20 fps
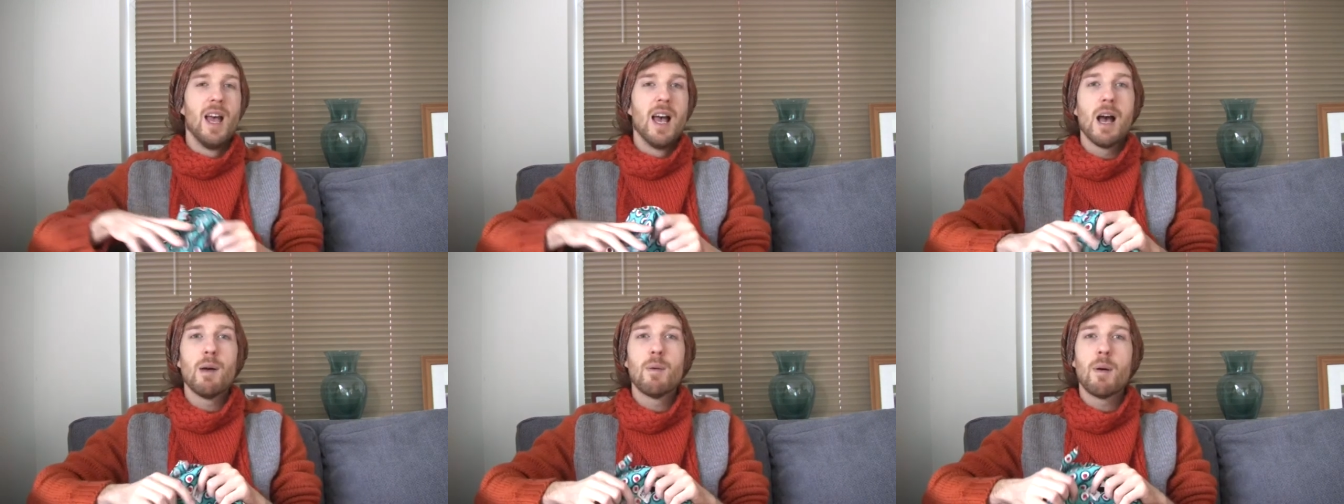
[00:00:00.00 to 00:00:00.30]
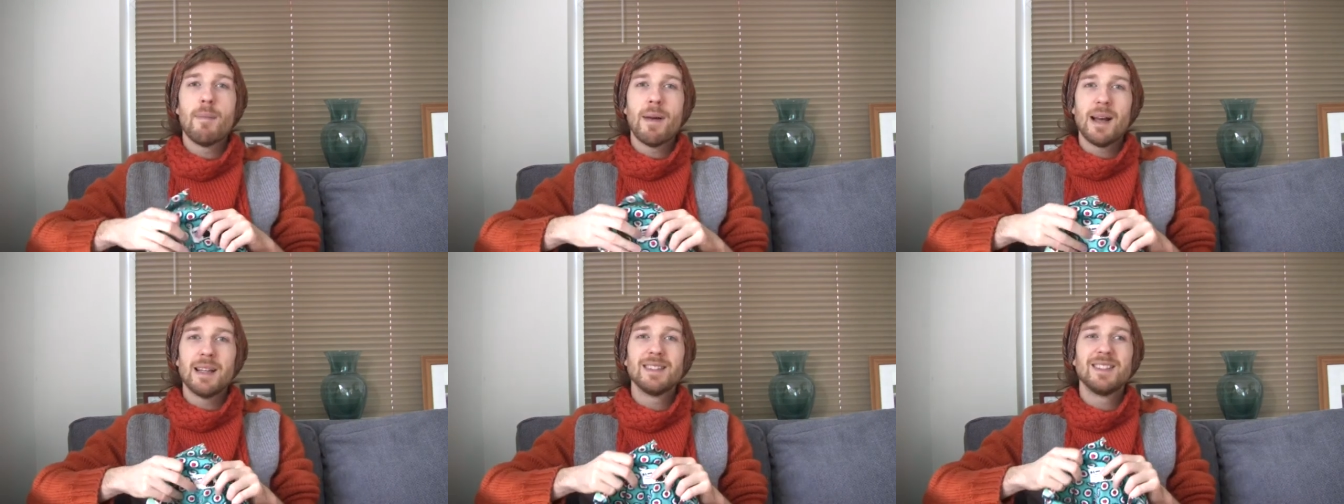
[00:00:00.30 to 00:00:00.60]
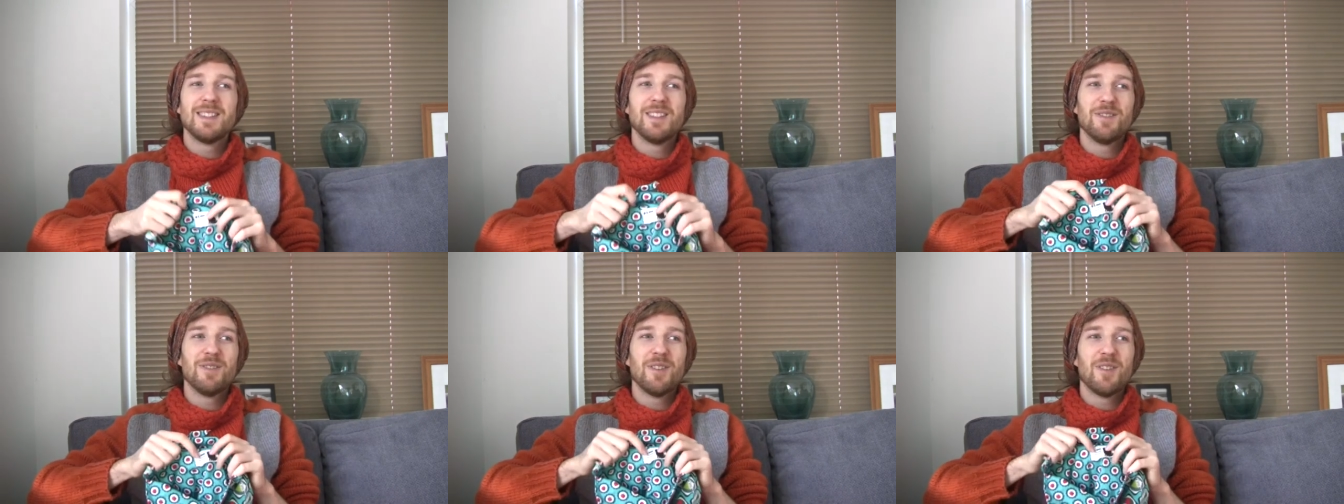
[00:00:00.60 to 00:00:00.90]
I'm a
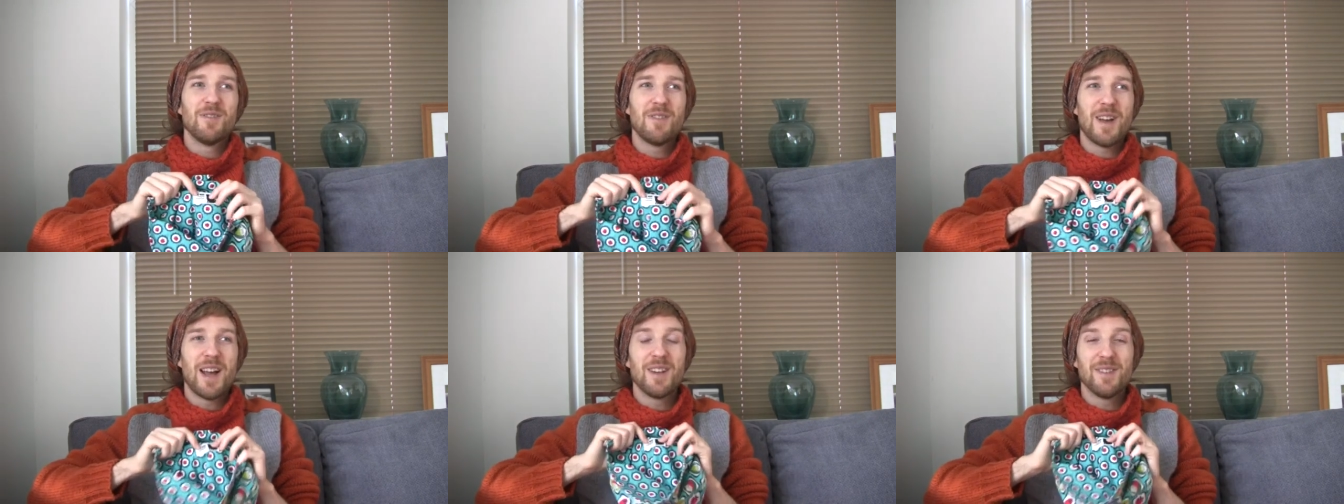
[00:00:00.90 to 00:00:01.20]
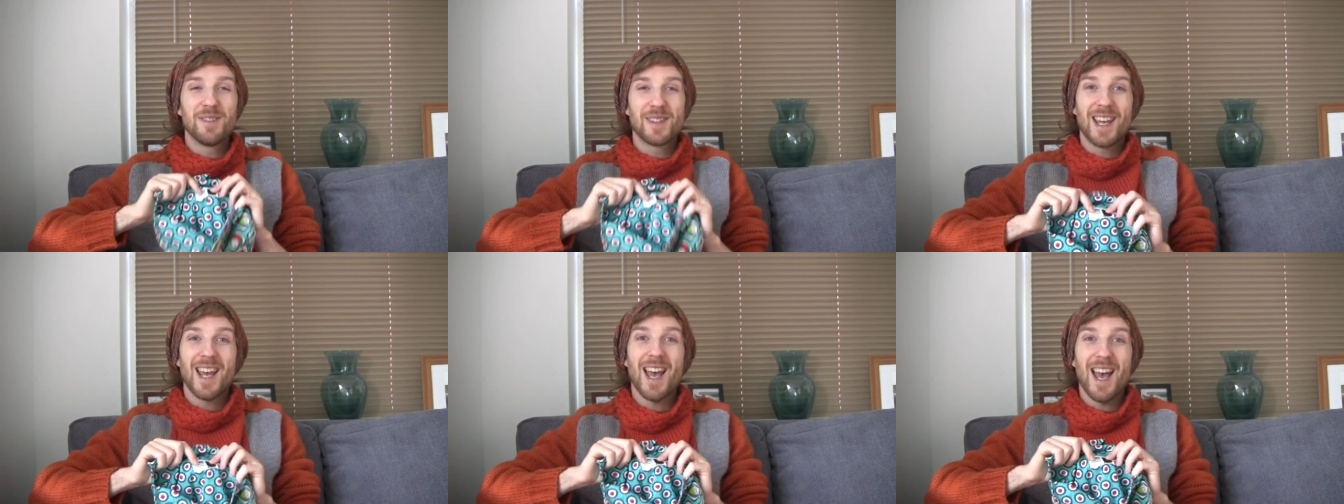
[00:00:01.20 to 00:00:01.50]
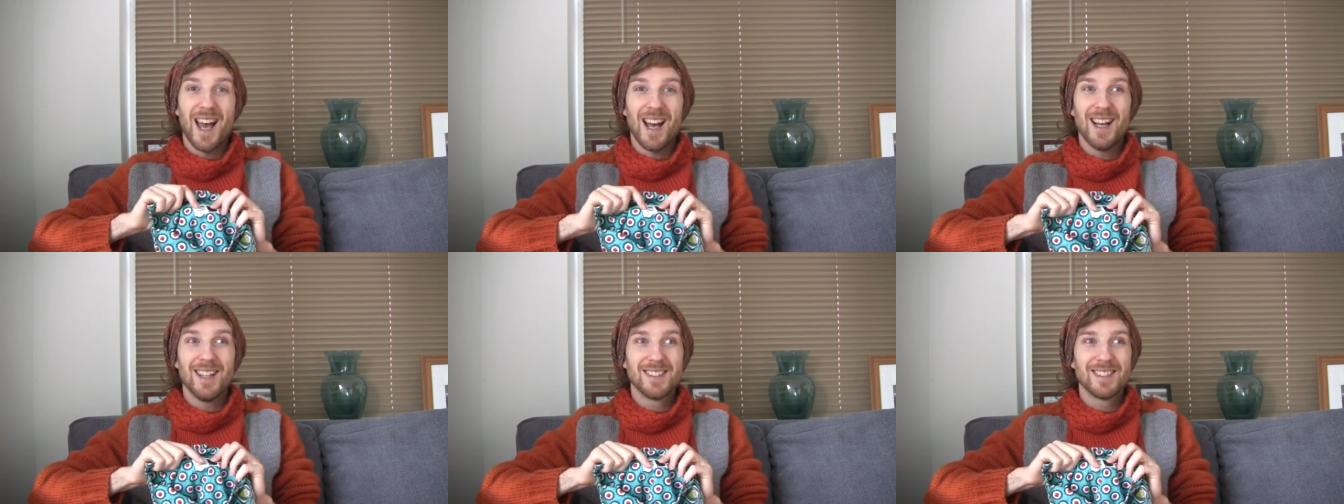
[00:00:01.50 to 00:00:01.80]
massive fan of
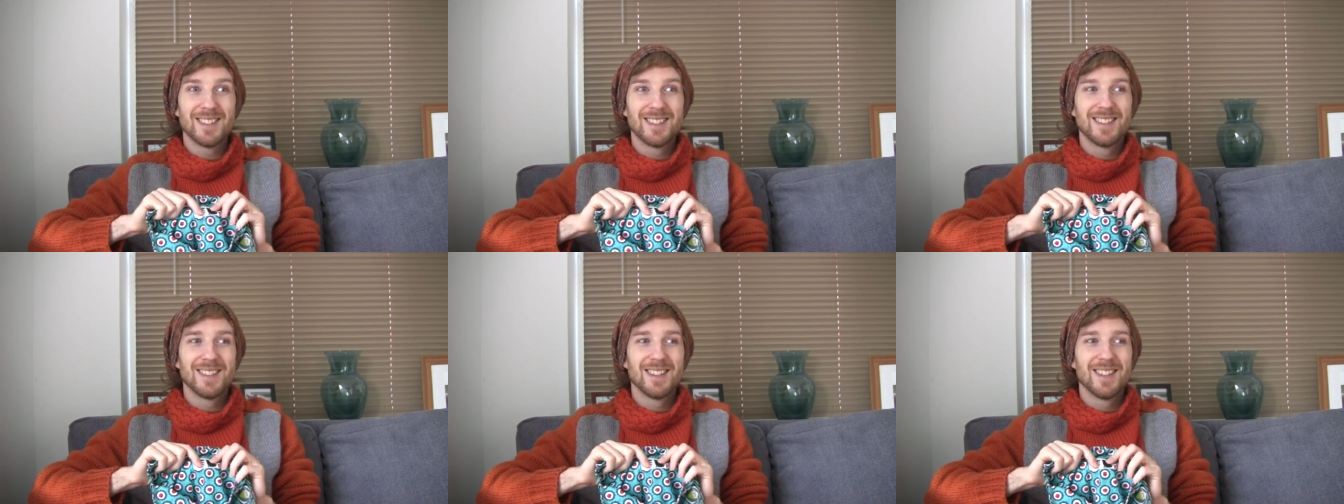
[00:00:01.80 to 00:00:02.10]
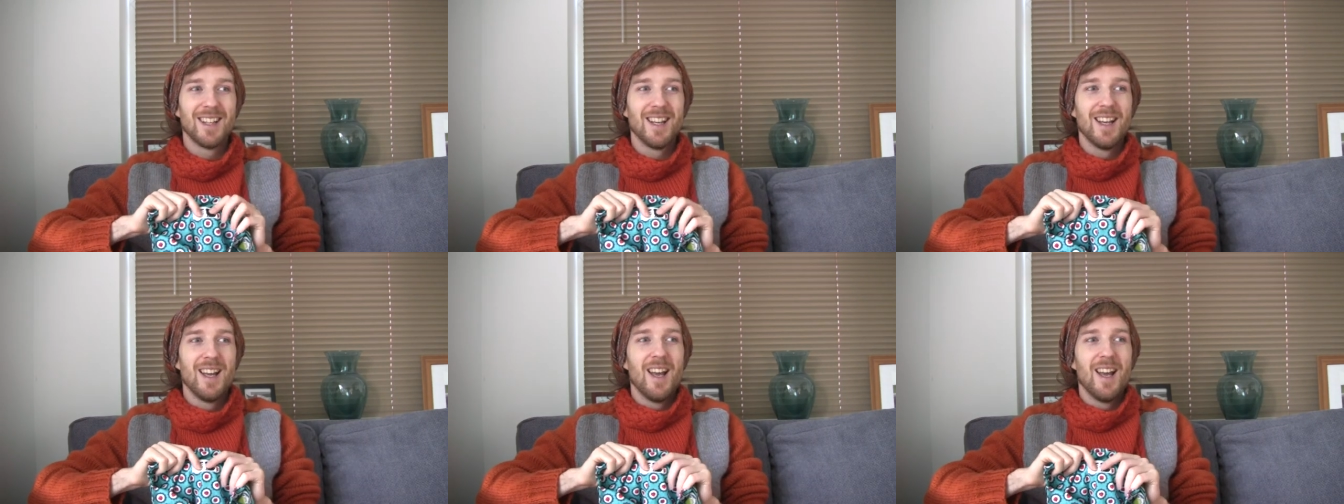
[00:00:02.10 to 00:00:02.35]
cats,